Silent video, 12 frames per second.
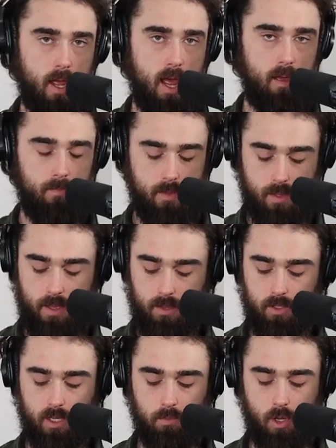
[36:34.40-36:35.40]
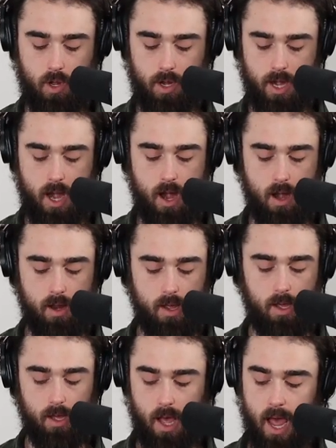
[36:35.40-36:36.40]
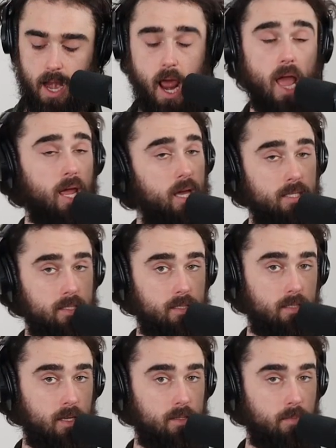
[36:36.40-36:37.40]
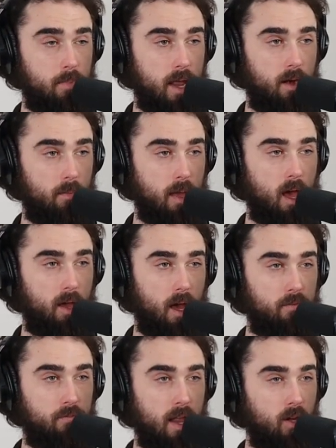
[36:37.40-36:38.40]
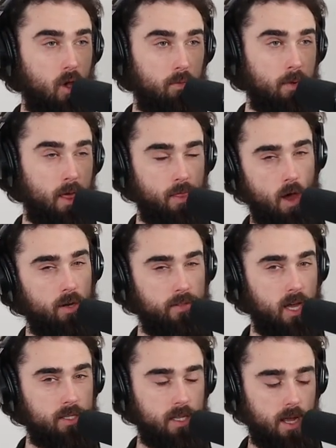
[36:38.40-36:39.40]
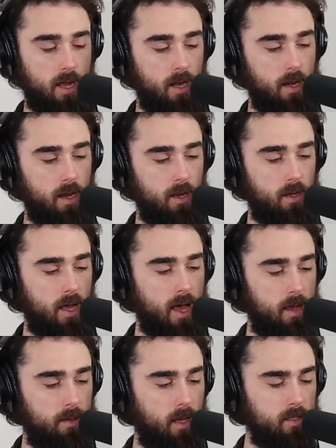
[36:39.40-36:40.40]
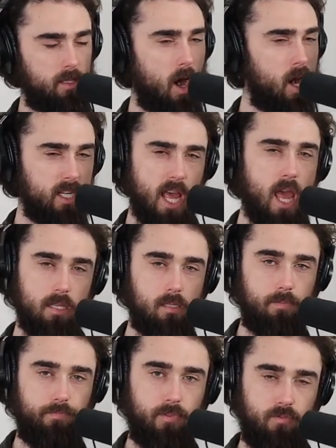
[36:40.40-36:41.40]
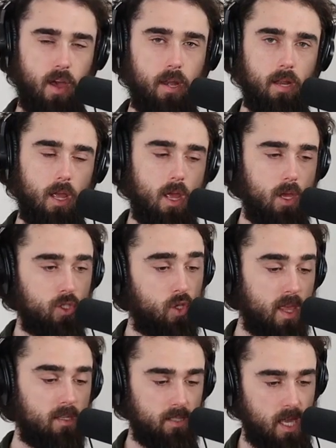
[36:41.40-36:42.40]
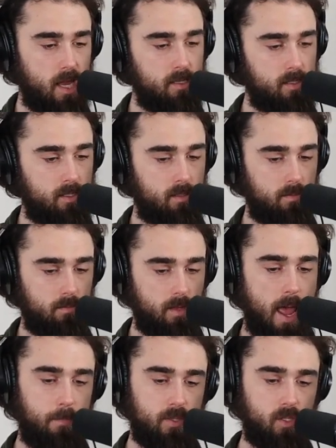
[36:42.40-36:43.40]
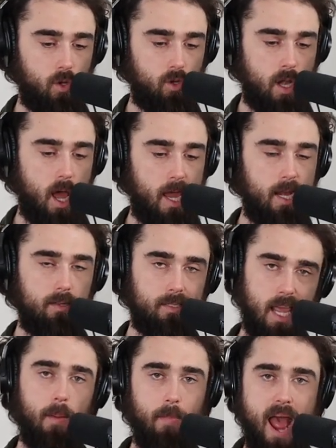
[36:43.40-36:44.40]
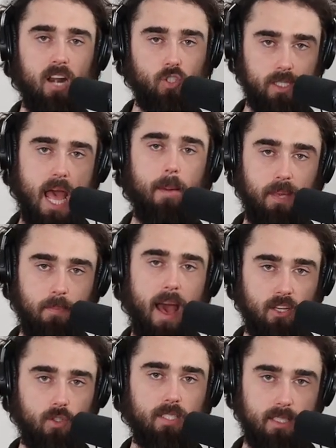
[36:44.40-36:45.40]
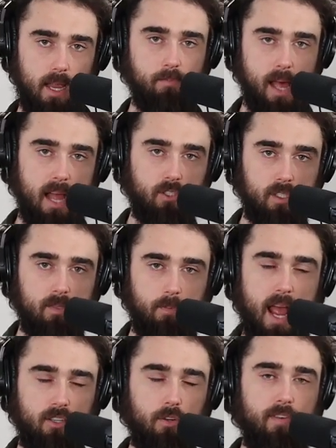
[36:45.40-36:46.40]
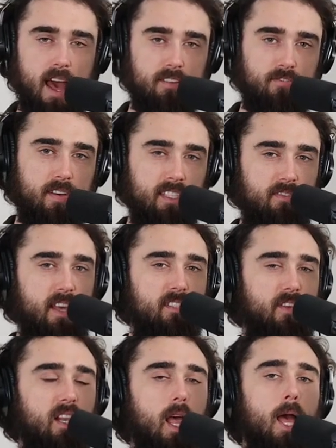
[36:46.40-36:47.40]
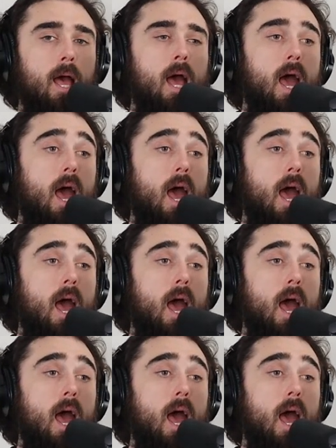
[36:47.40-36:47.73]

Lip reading: Okay. I think there's something good here. I like it. It's a better, I felt good when I thought of the idea. And it's the early days. It's fine. So this is episode 9, St. Patrick's, happy Patrick's Festival.